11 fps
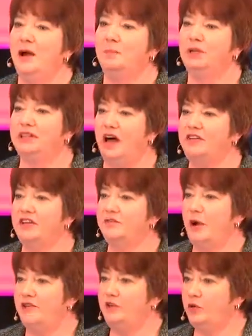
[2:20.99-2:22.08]
beloved of
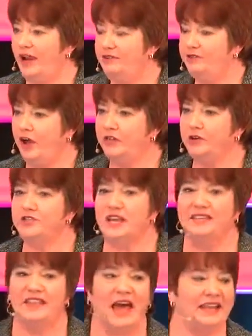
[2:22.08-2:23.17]
my grandfather's,
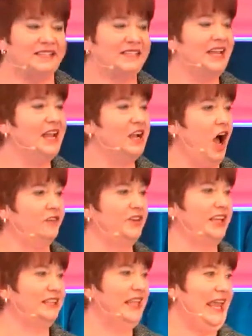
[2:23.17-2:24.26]
and that's
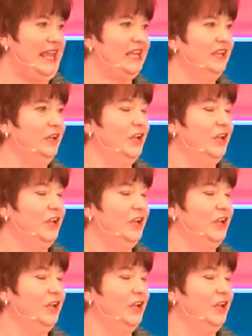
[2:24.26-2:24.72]
Convict Lake